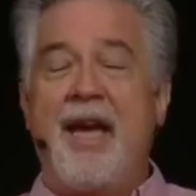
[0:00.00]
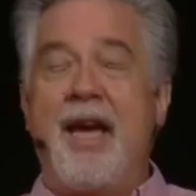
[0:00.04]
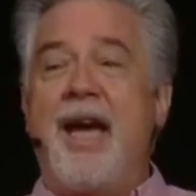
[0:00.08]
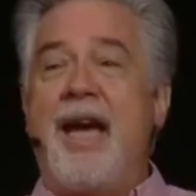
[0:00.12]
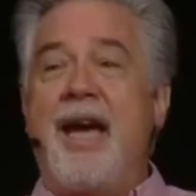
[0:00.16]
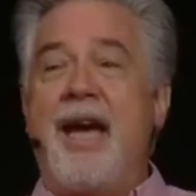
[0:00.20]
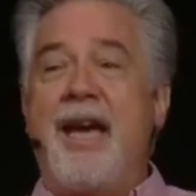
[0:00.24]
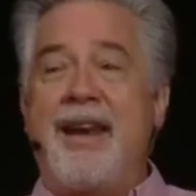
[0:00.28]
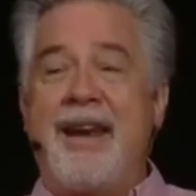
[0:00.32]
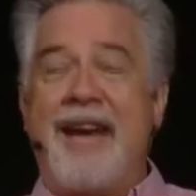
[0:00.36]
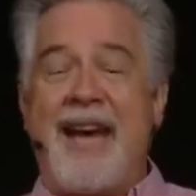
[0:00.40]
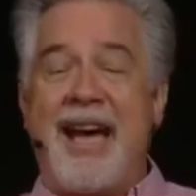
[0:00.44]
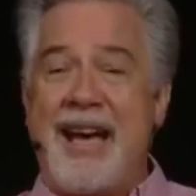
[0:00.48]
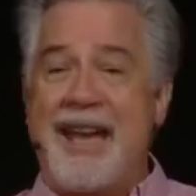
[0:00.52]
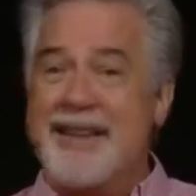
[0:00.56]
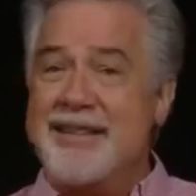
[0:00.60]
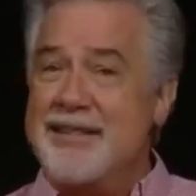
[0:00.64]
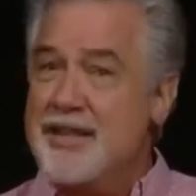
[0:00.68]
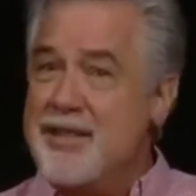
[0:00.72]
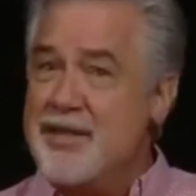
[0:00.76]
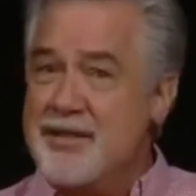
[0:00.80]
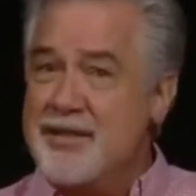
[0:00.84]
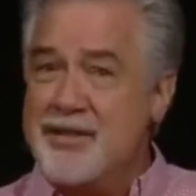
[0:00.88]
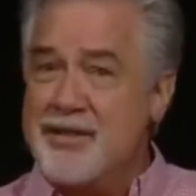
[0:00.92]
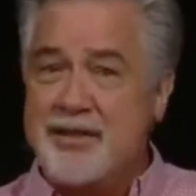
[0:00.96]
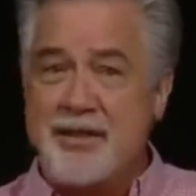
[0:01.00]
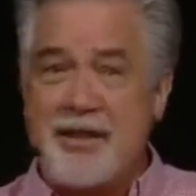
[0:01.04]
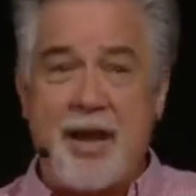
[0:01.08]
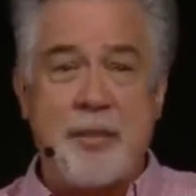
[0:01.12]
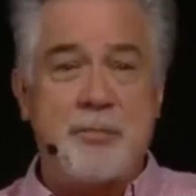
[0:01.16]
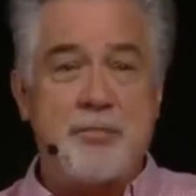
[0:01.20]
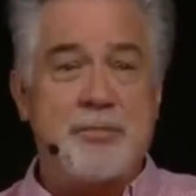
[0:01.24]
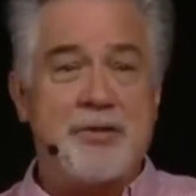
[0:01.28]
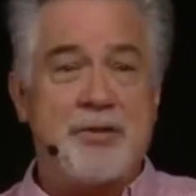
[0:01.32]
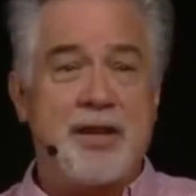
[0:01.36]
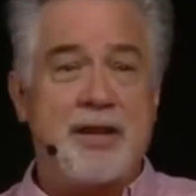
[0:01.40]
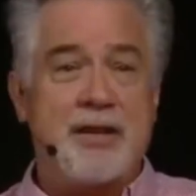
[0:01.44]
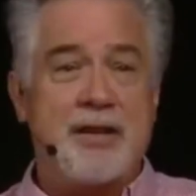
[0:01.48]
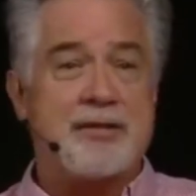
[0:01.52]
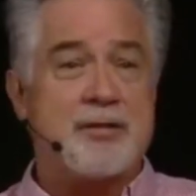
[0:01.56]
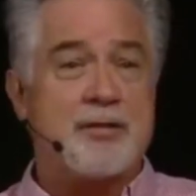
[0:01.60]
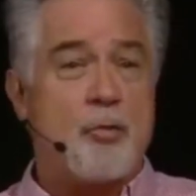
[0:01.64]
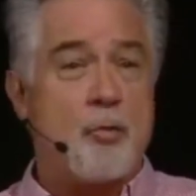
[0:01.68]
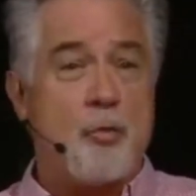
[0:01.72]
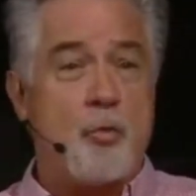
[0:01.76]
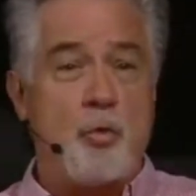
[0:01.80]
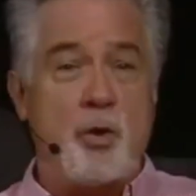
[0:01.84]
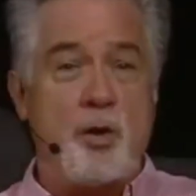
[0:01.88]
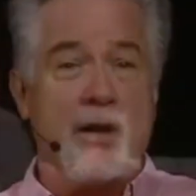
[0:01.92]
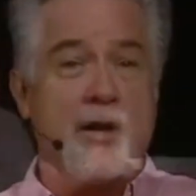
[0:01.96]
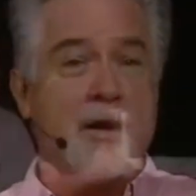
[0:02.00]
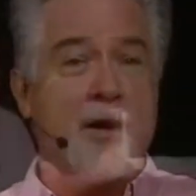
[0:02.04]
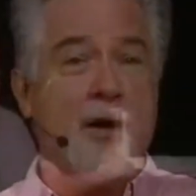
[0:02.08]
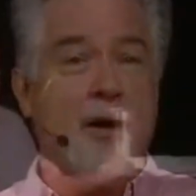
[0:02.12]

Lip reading: And as his subjects, we are